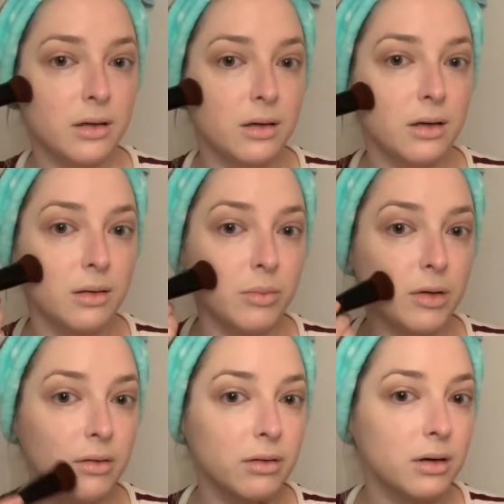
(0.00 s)
Just be
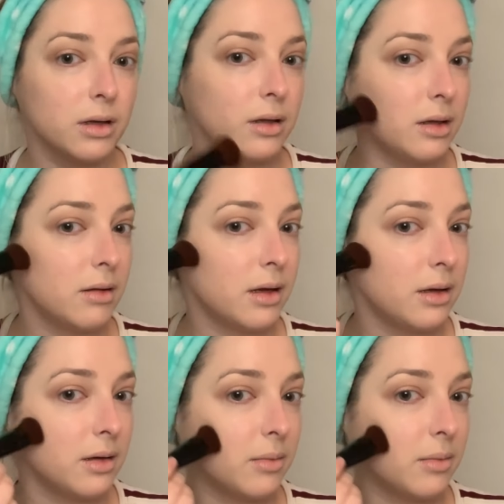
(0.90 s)
really like